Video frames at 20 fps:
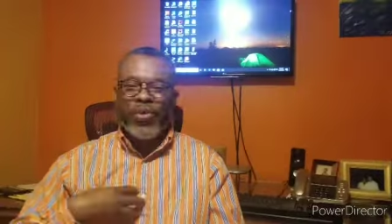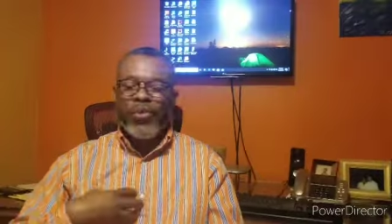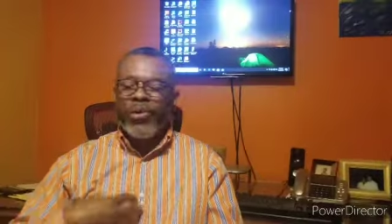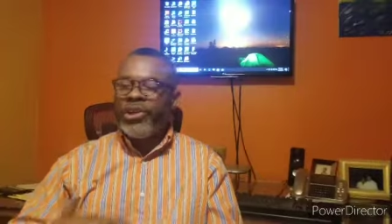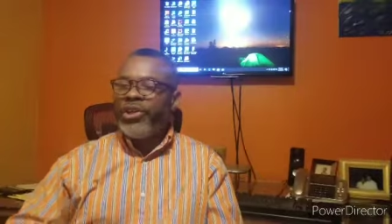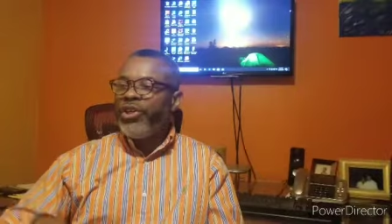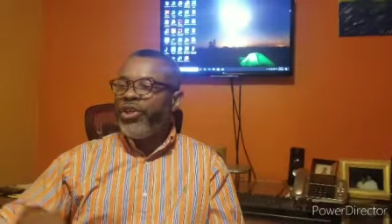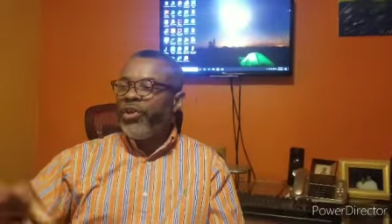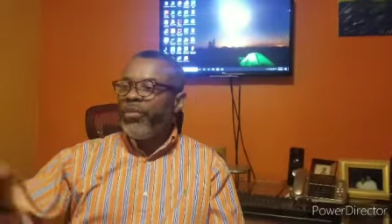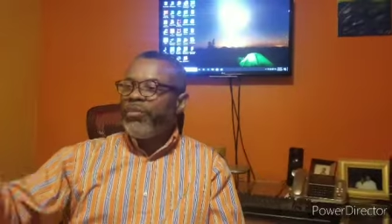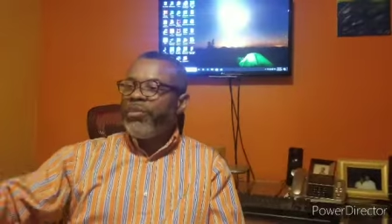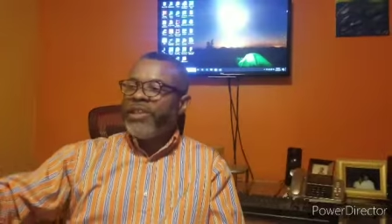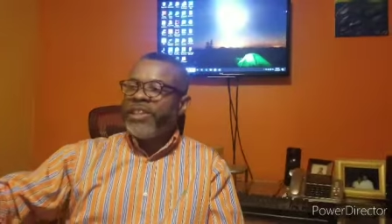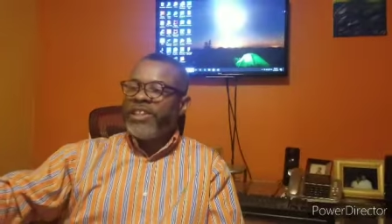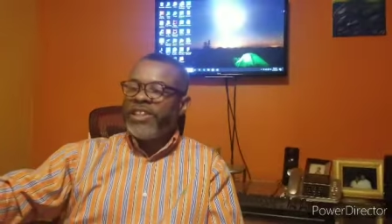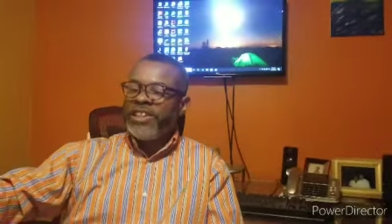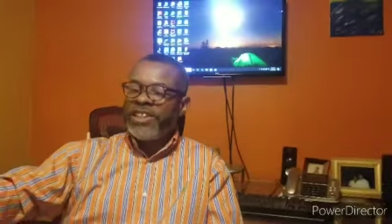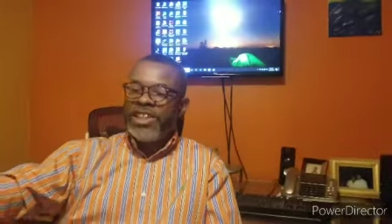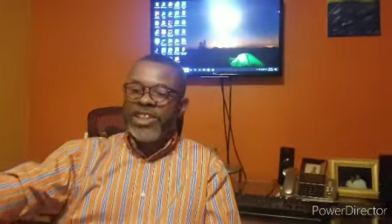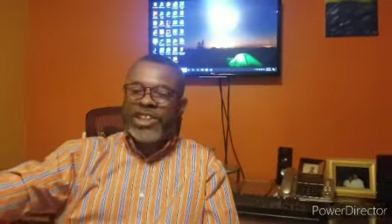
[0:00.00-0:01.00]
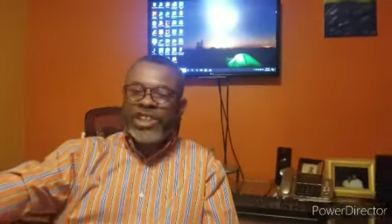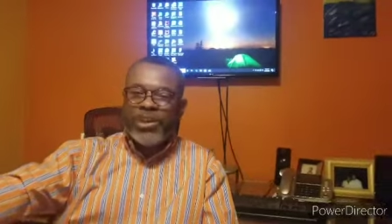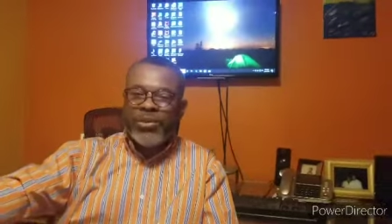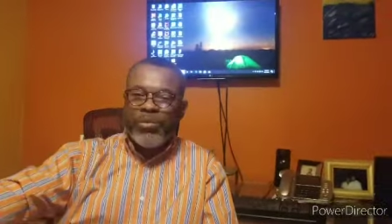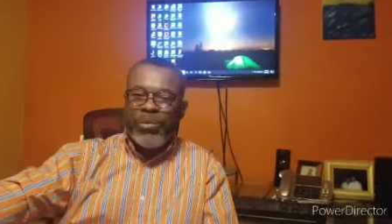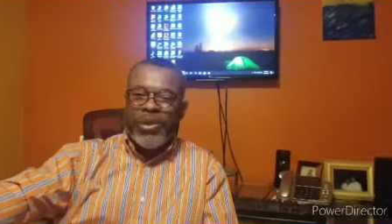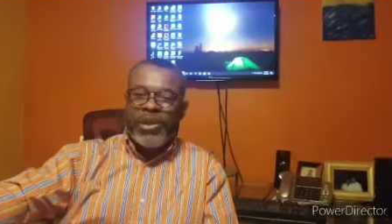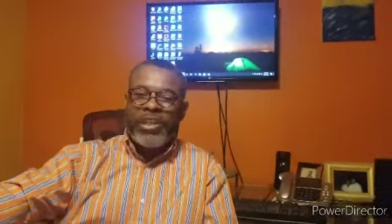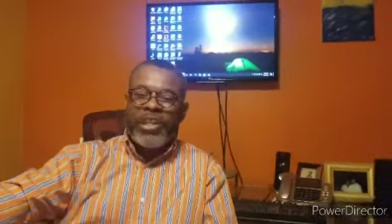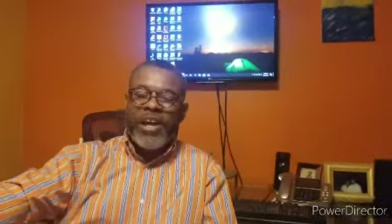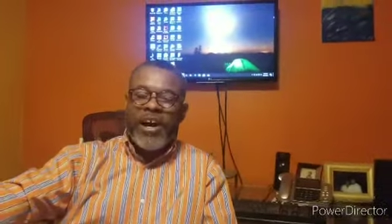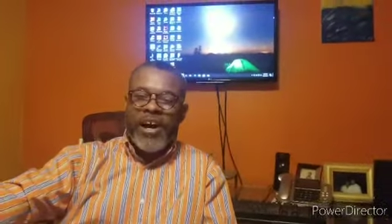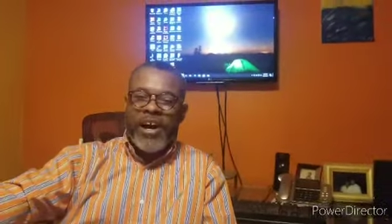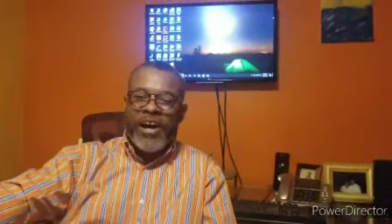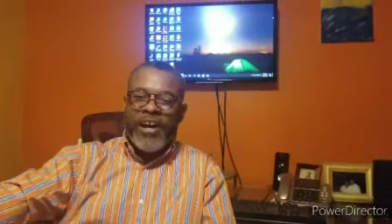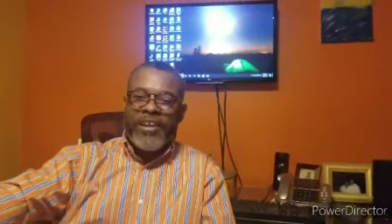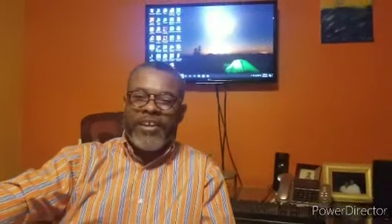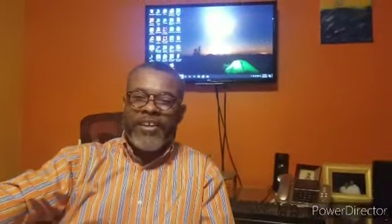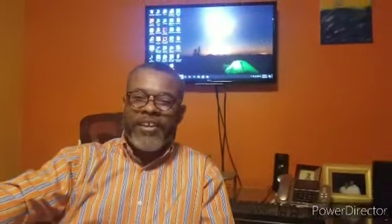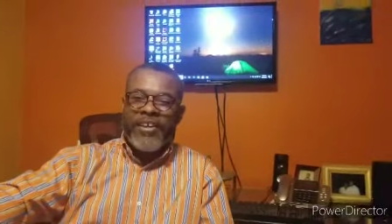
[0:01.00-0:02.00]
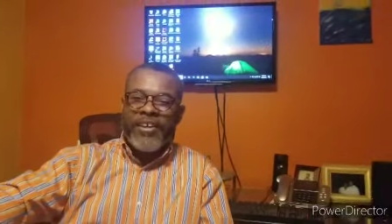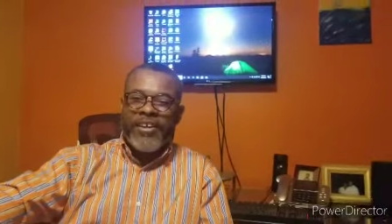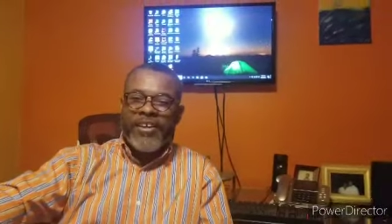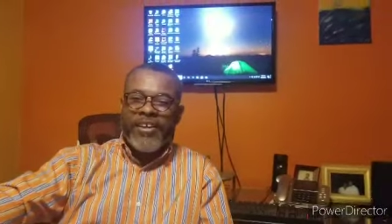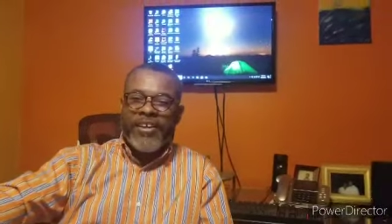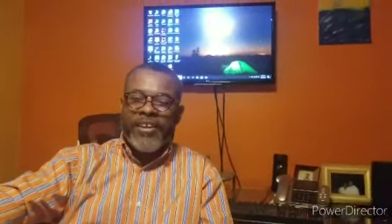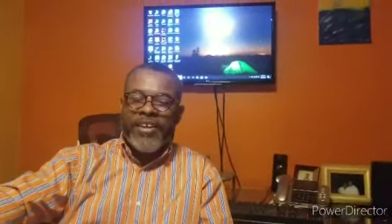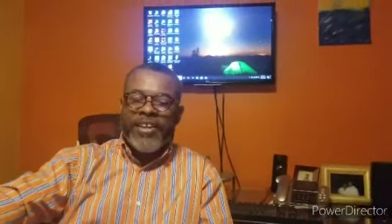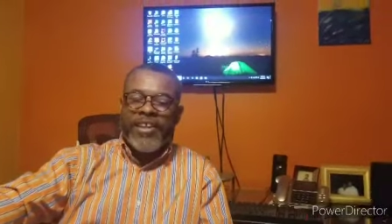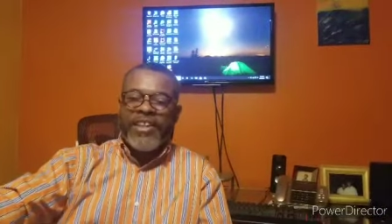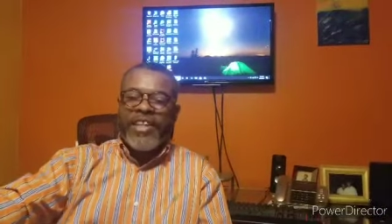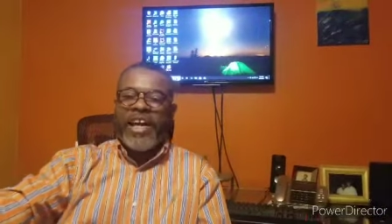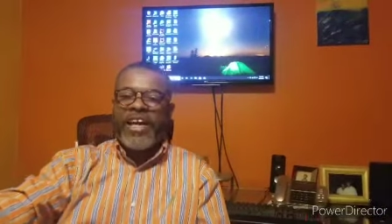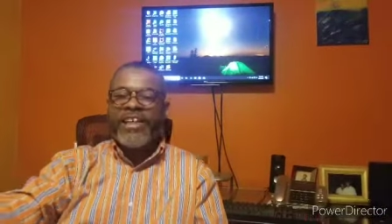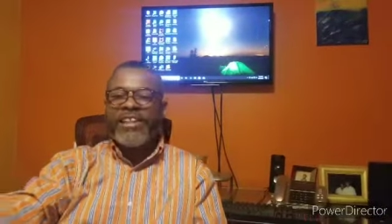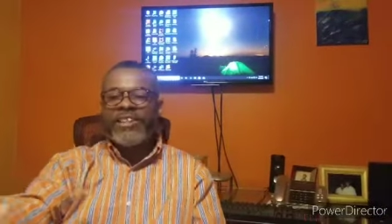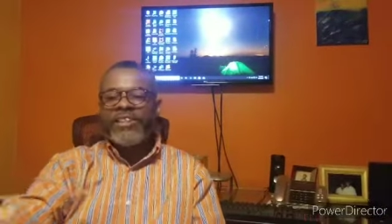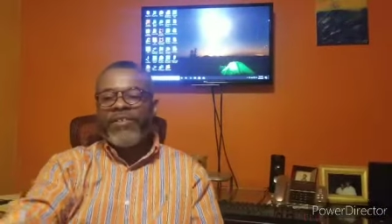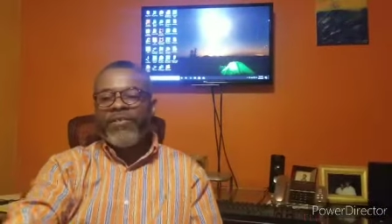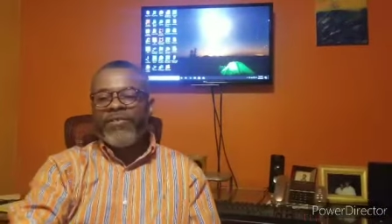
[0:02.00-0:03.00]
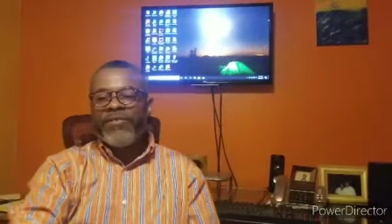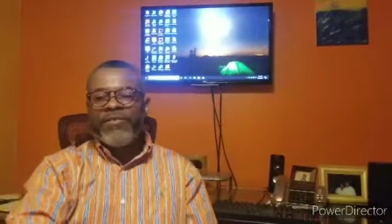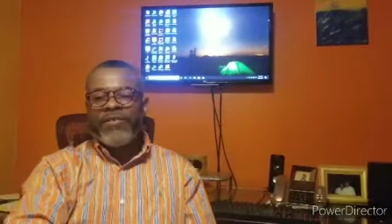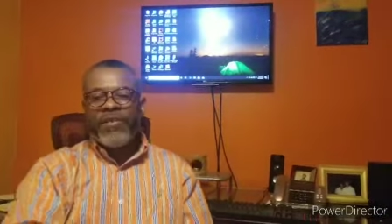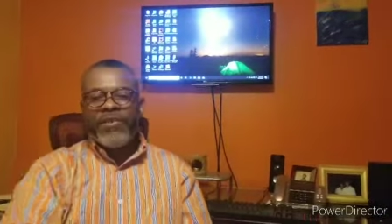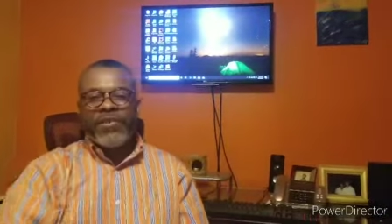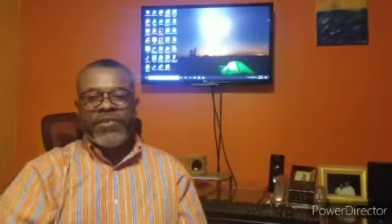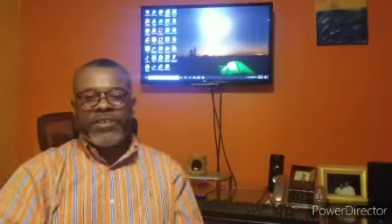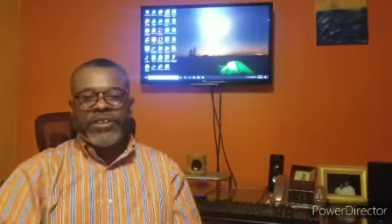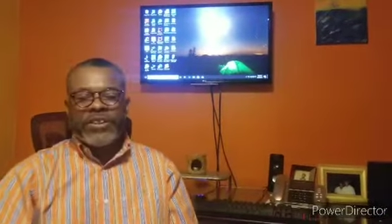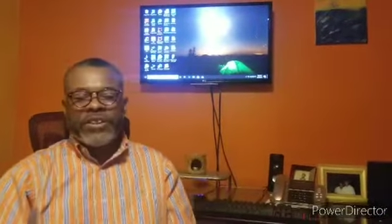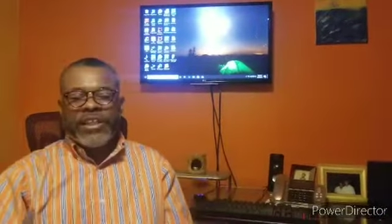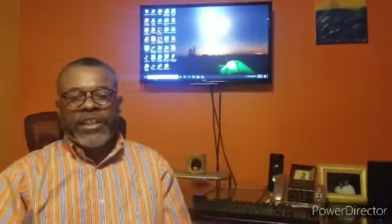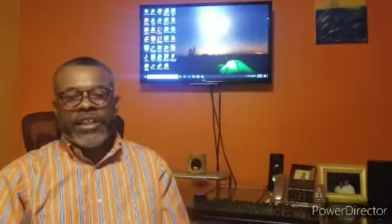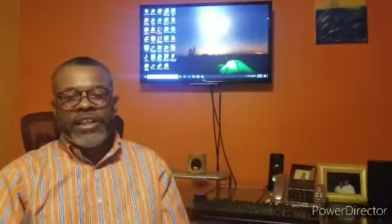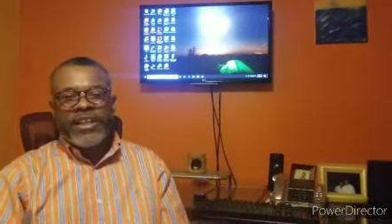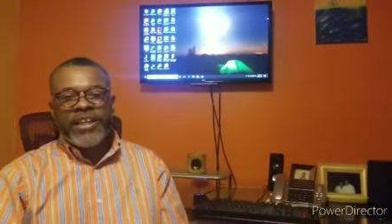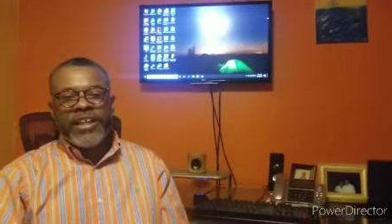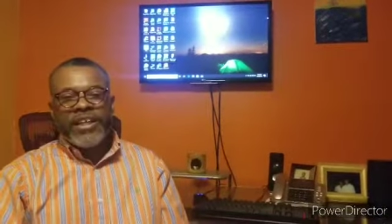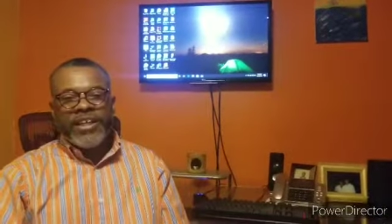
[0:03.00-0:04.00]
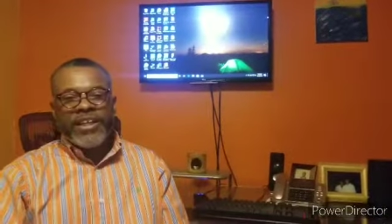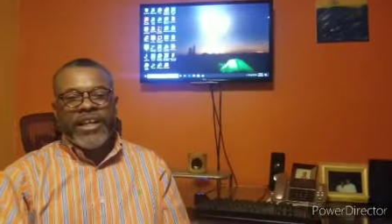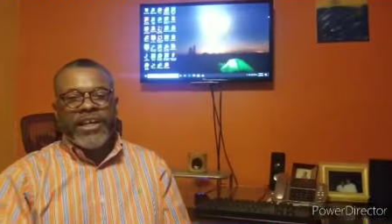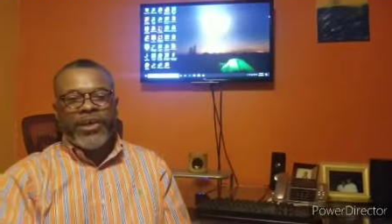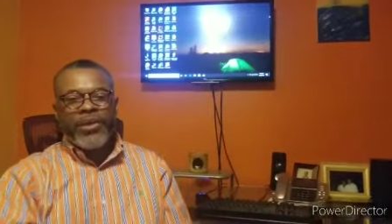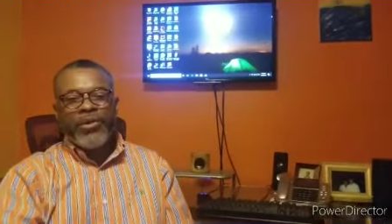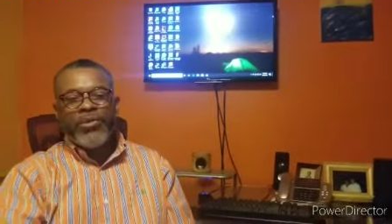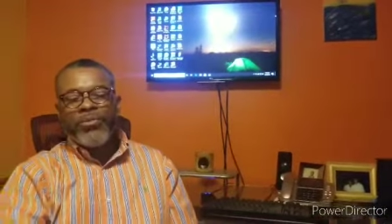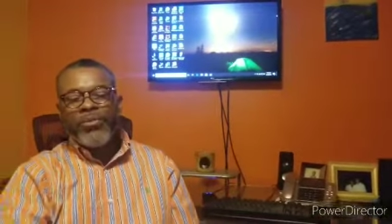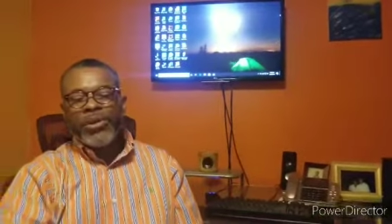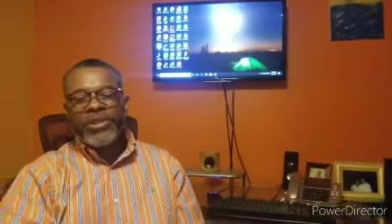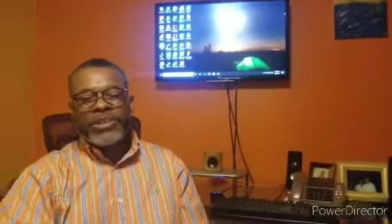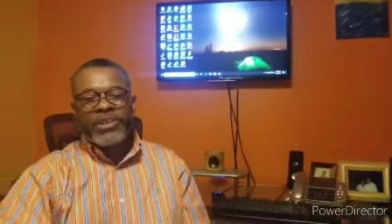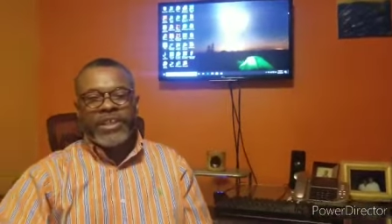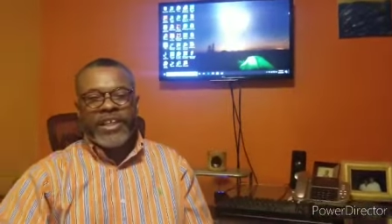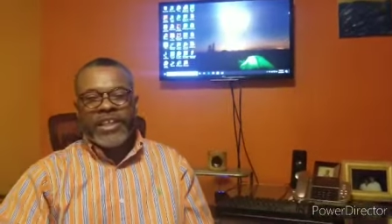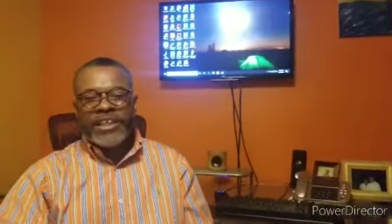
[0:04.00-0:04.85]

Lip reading: with your position with God. That is the first thing that you must